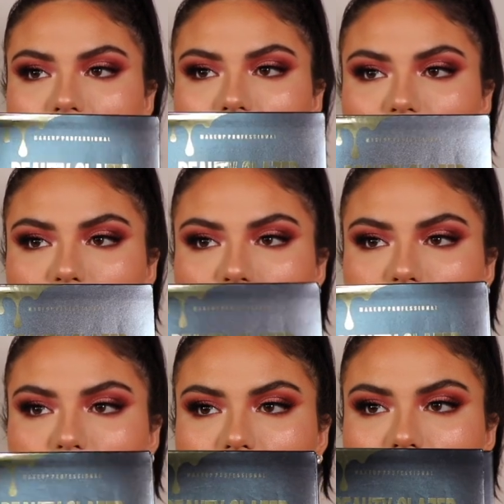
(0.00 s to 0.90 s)
and then you
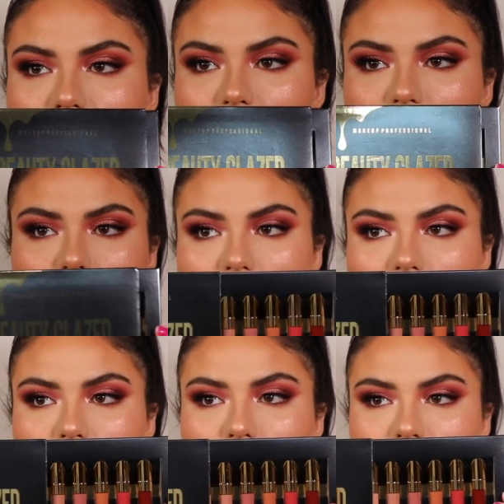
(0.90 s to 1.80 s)
pull it out.
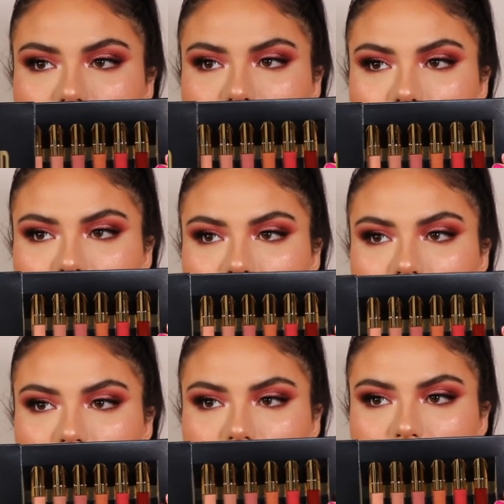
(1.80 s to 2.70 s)
Who does that remind you
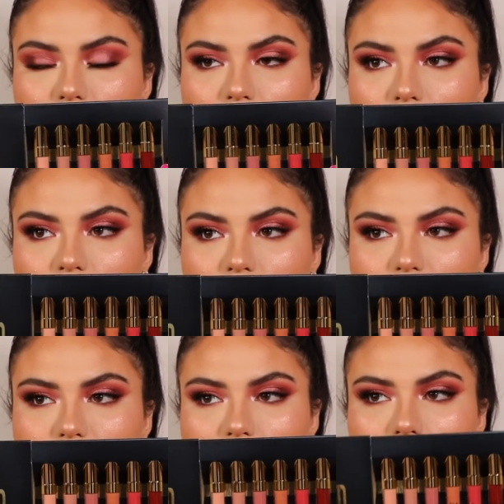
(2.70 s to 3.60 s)
of?
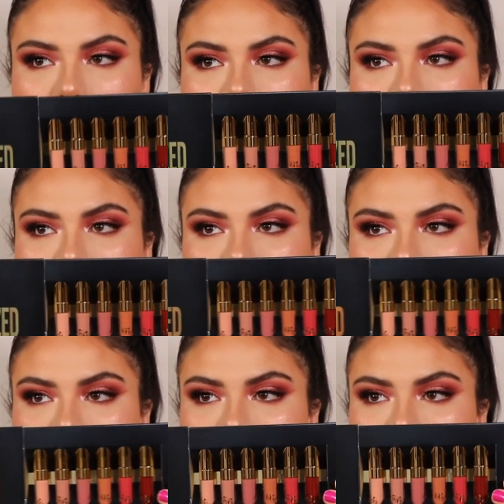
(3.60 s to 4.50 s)
Just say it, because
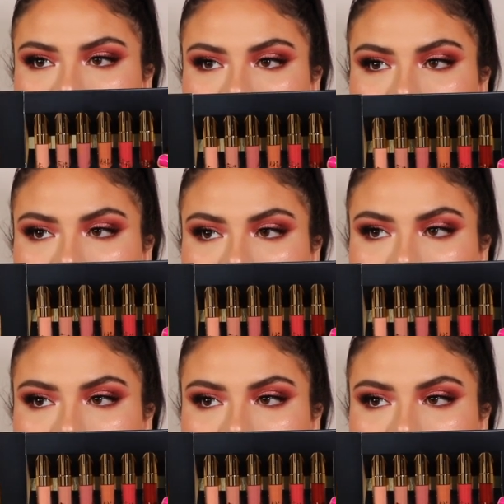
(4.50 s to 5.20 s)
you know it.